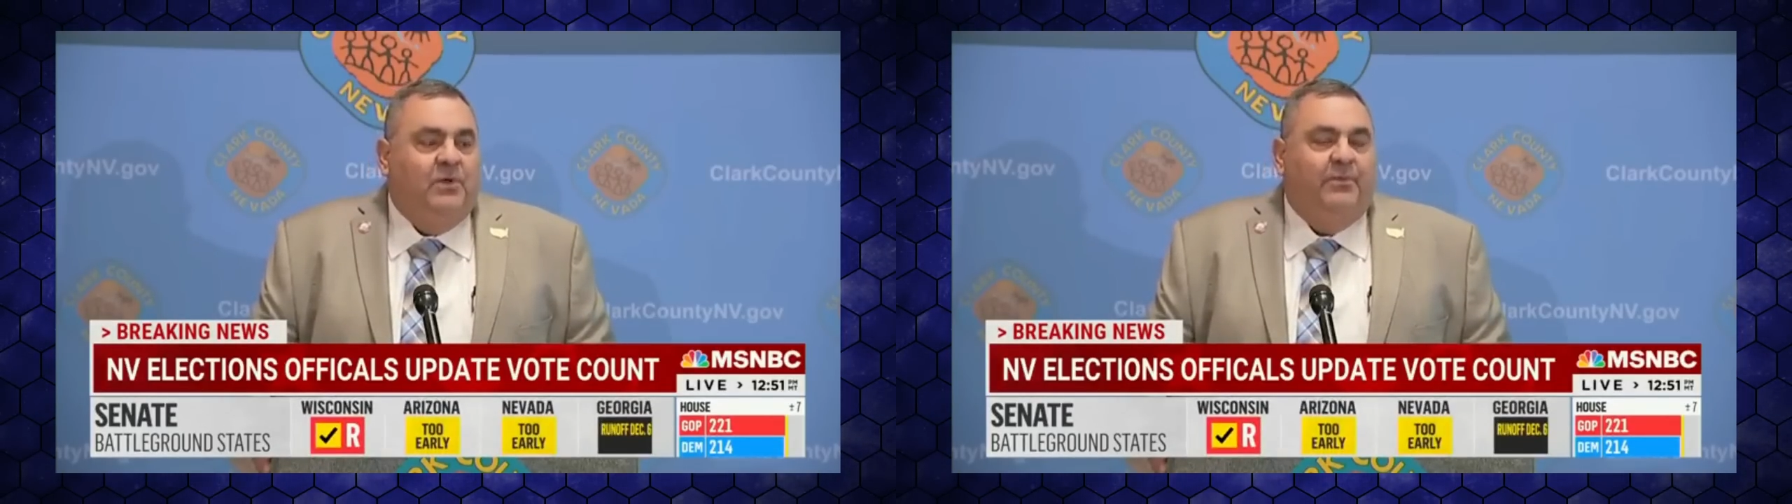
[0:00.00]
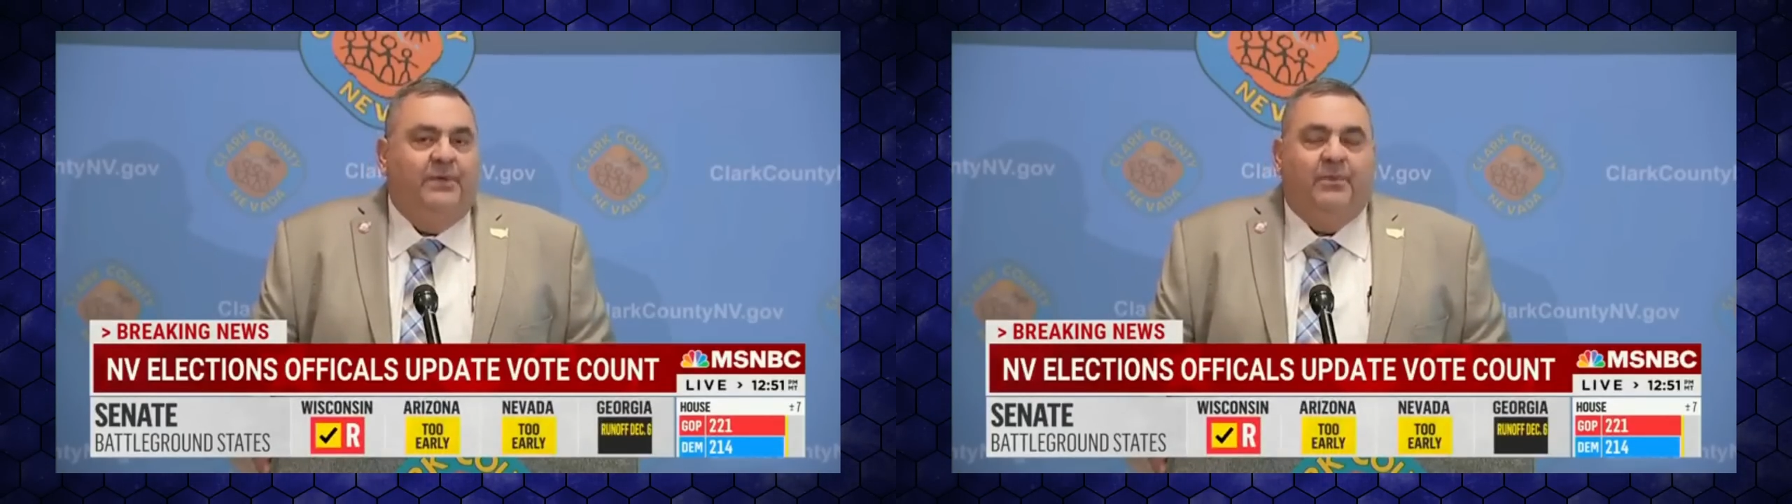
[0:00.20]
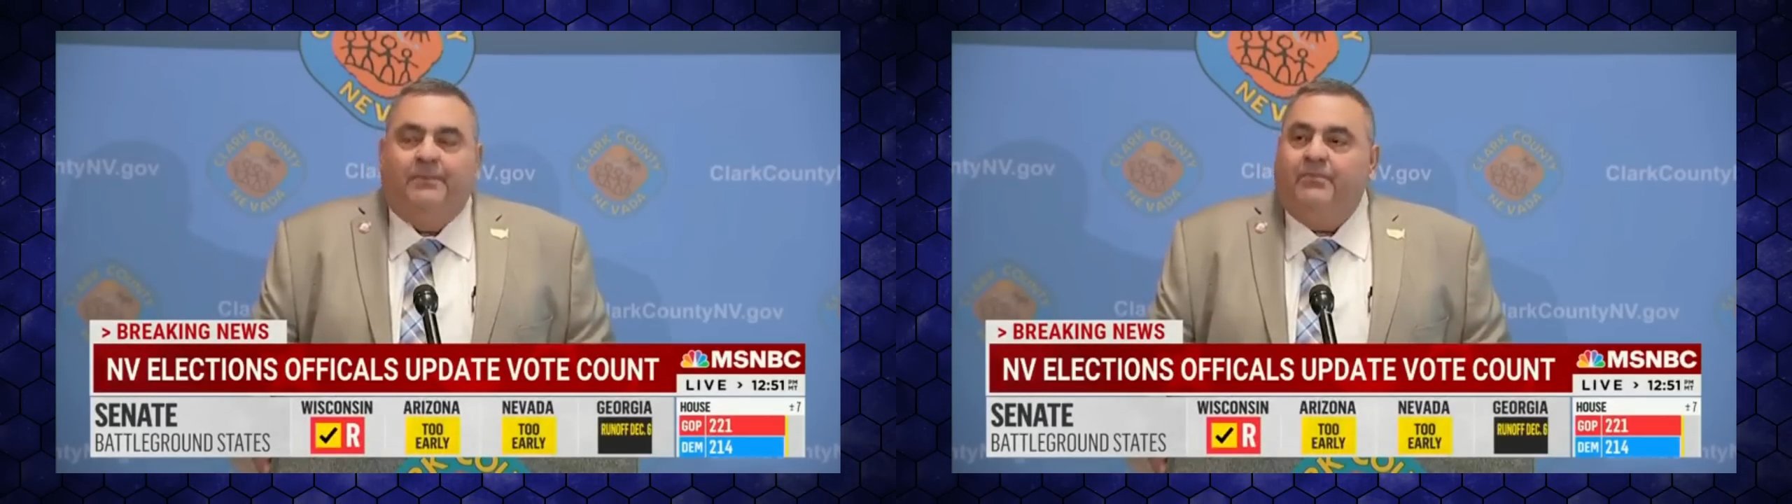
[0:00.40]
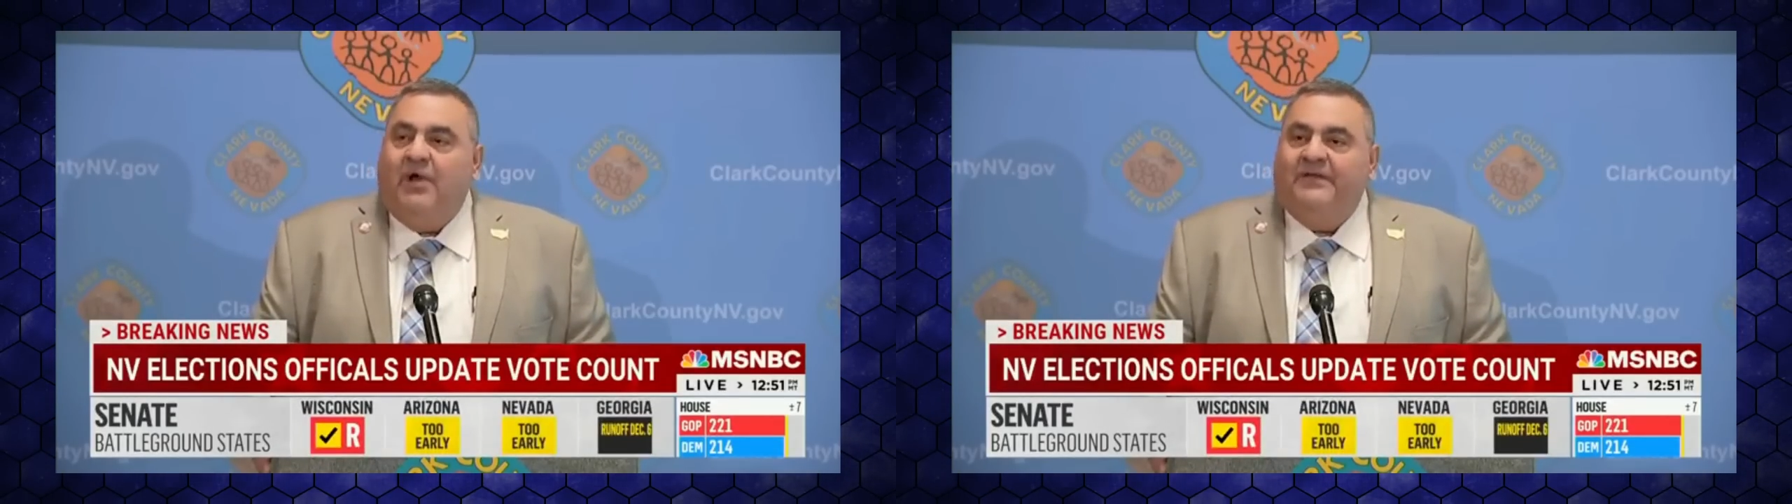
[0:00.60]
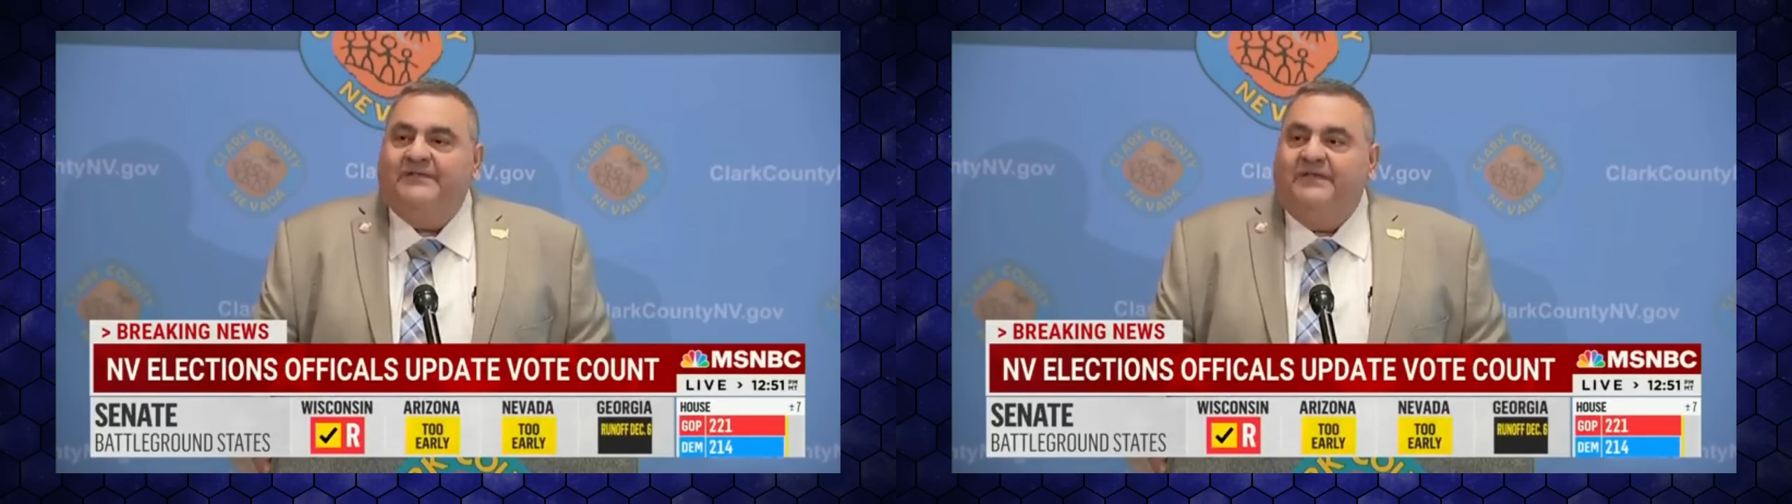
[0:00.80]
We'll be
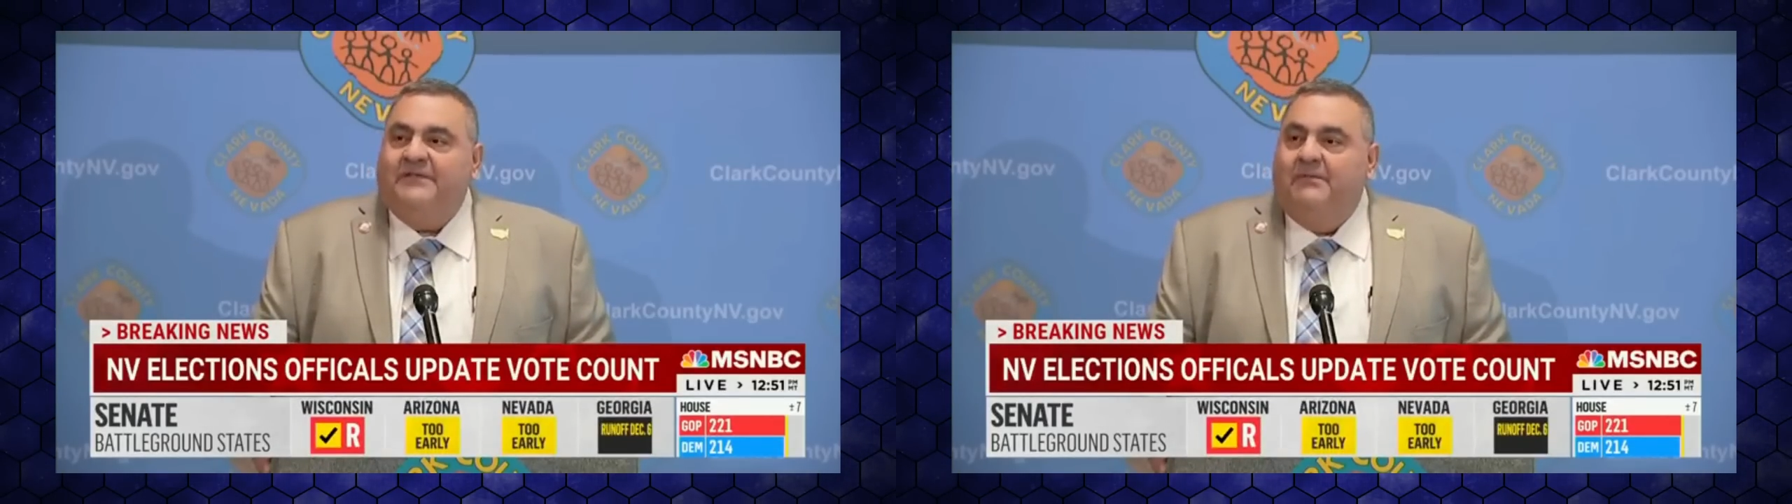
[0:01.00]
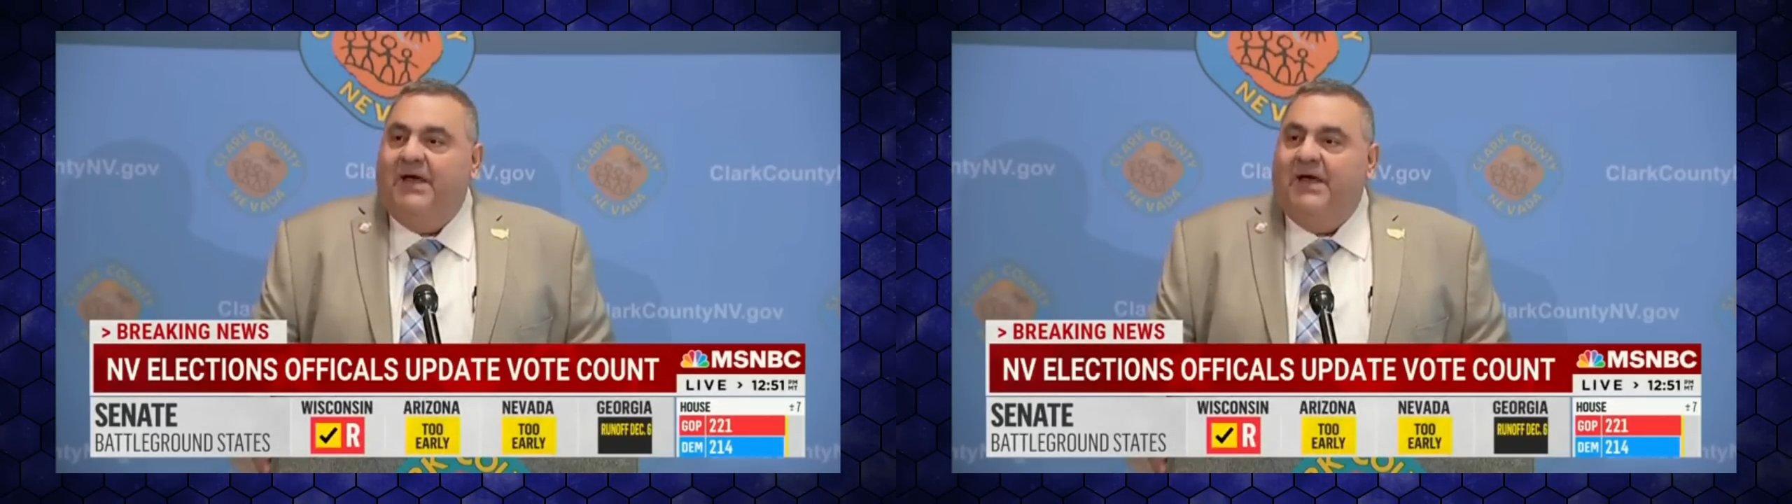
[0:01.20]
processing